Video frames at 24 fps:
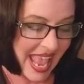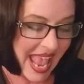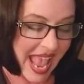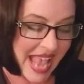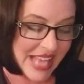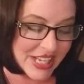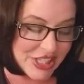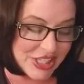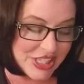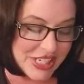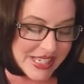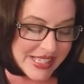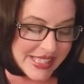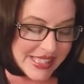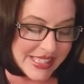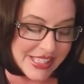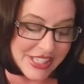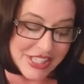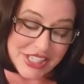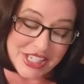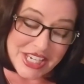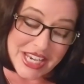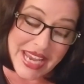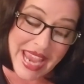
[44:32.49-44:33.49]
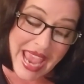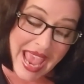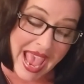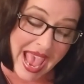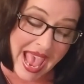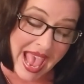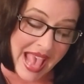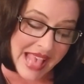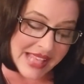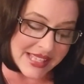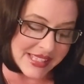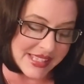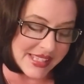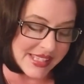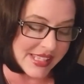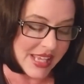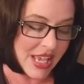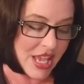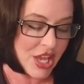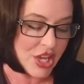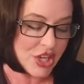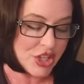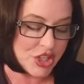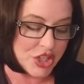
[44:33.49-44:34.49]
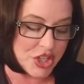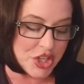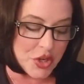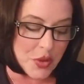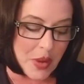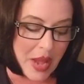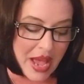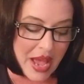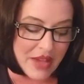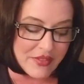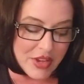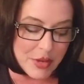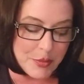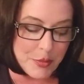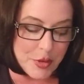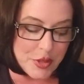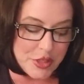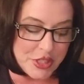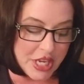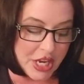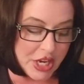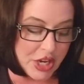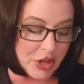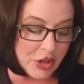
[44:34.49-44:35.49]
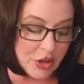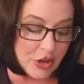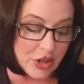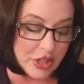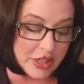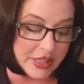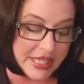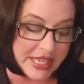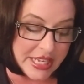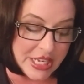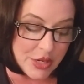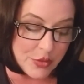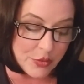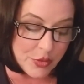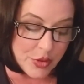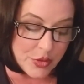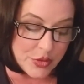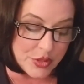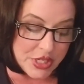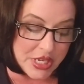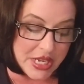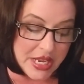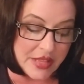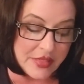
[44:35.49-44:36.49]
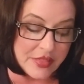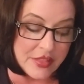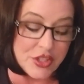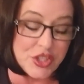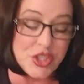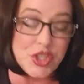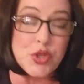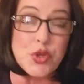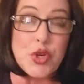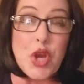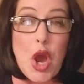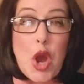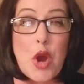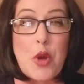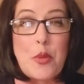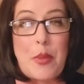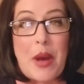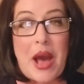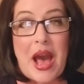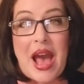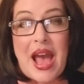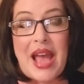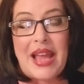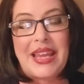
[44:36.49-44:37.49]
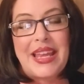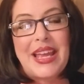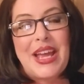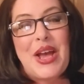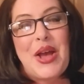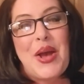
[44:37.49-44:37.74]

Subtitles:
and she asks, do you have a particular cleaning routine that you go by?